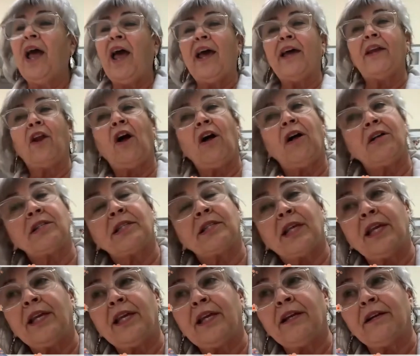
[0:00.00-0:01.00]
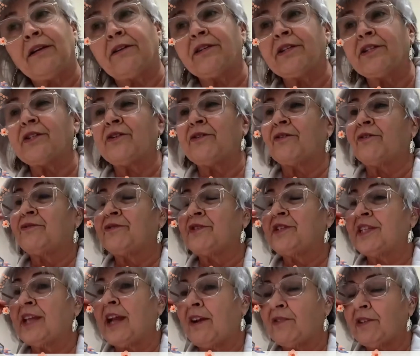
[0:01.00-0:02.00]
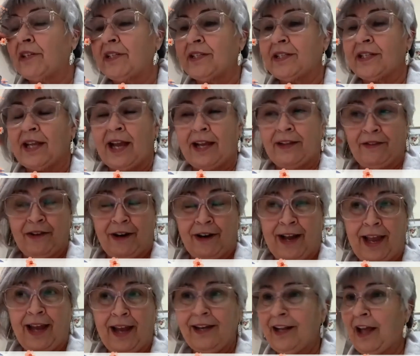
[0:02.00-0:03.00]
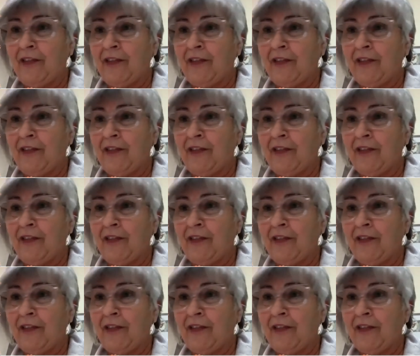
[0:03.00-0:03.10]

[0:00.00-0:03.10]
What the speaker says: and all they hear is their own sound inside their head,